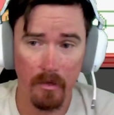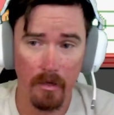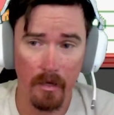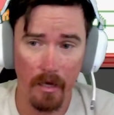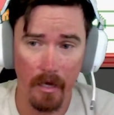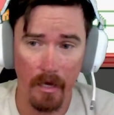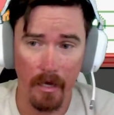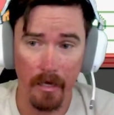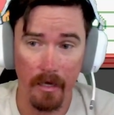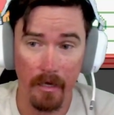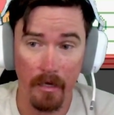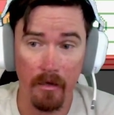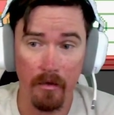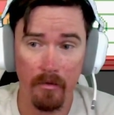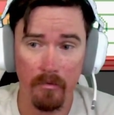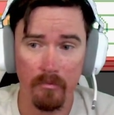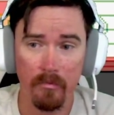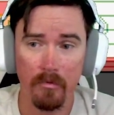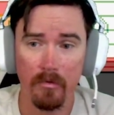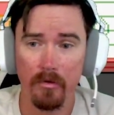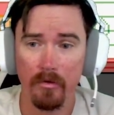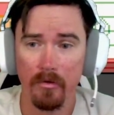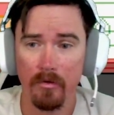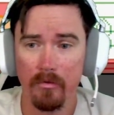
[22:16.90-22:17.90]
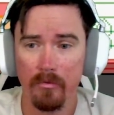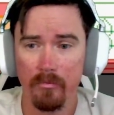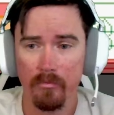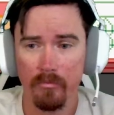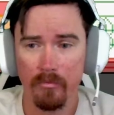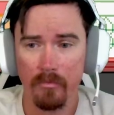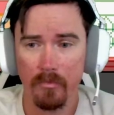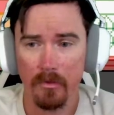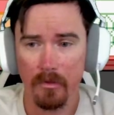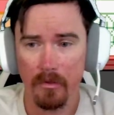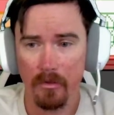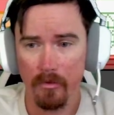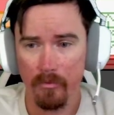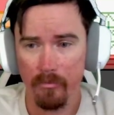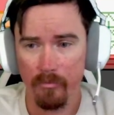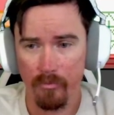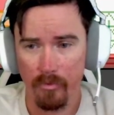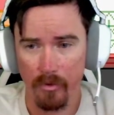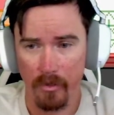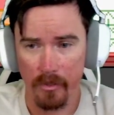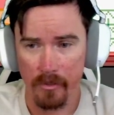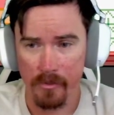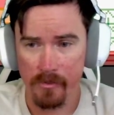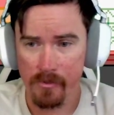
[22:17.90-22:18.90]
A,
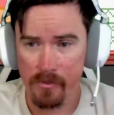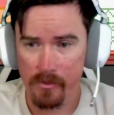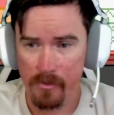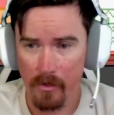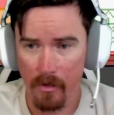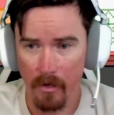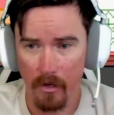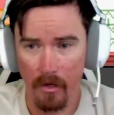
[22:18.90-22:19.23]
press